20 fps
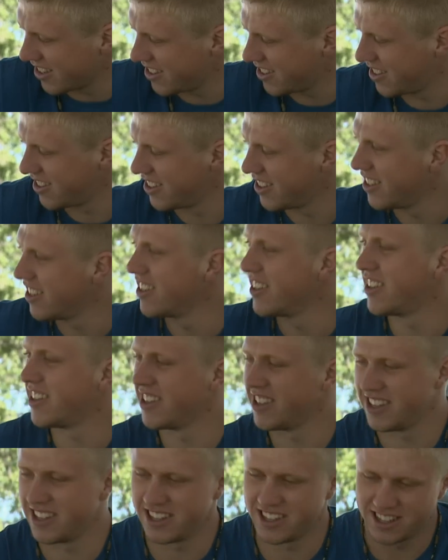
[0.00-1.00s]
and for
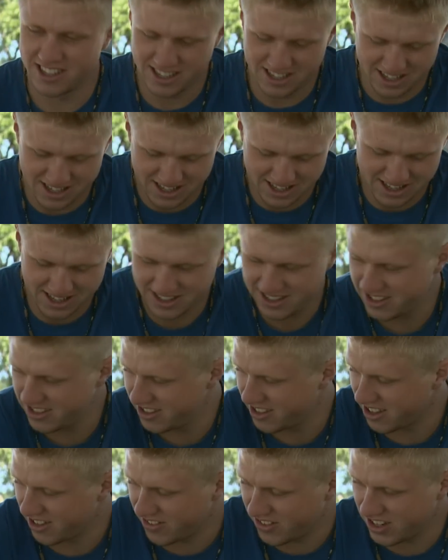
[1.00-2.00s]
individuals that have
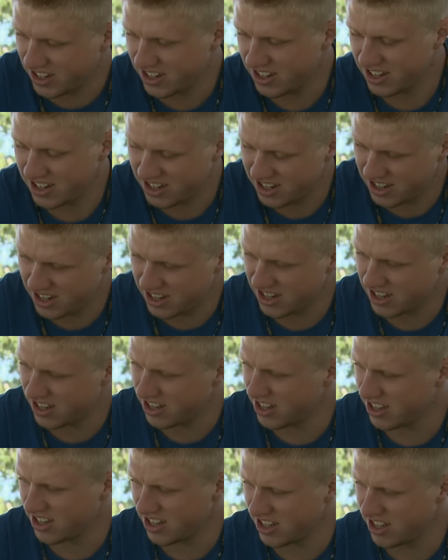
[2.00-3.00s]
a
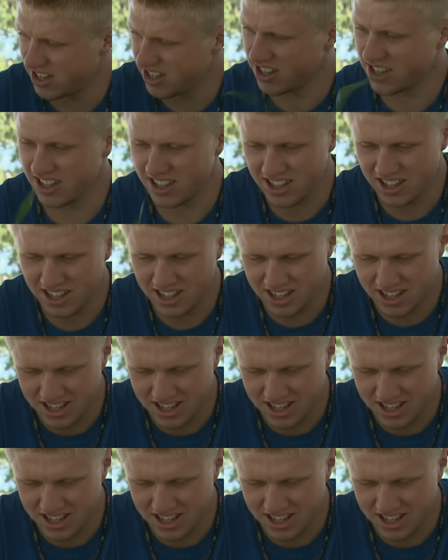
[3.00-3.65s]
genuine regard,